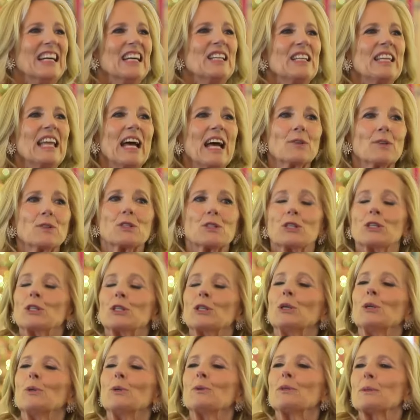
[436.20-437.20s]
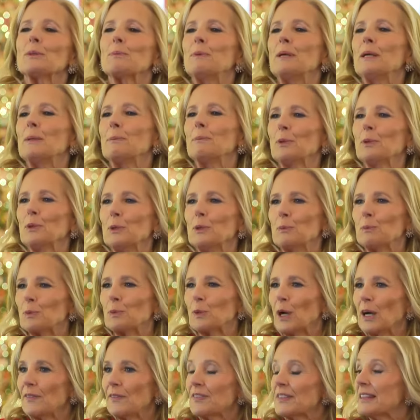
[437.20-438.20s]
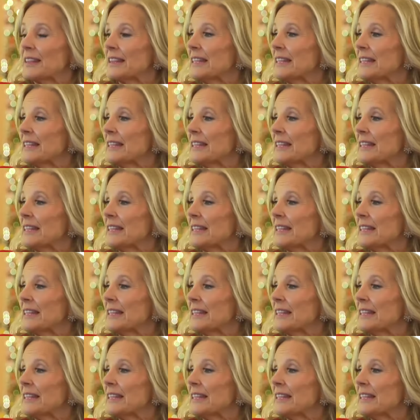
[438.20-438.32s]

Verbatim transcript: Now, to you, the people who brought